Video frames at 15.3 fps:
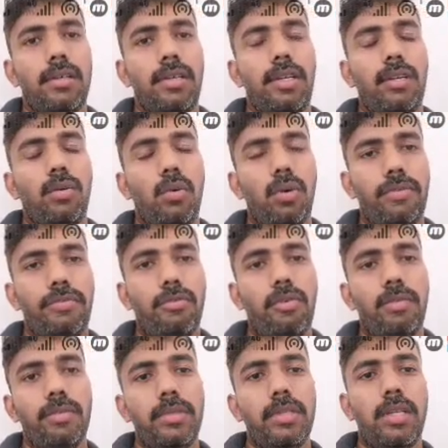in all
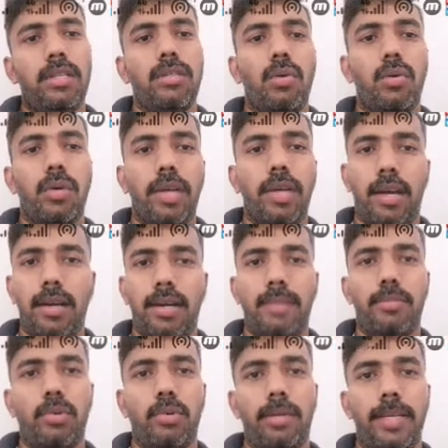forms it's called
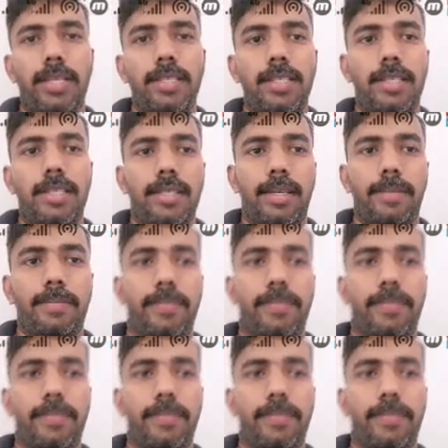RNA polymerase enzyme,